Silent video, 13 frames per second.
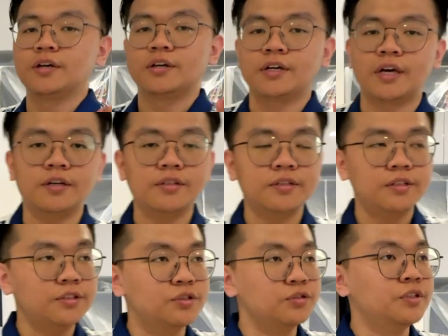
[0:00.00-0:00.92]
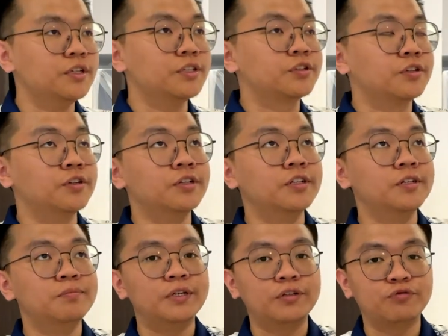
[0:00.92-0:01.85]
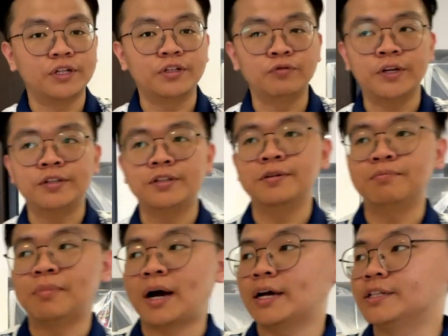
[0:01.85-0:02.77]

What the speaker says: Okay, this unit is currently being renovated by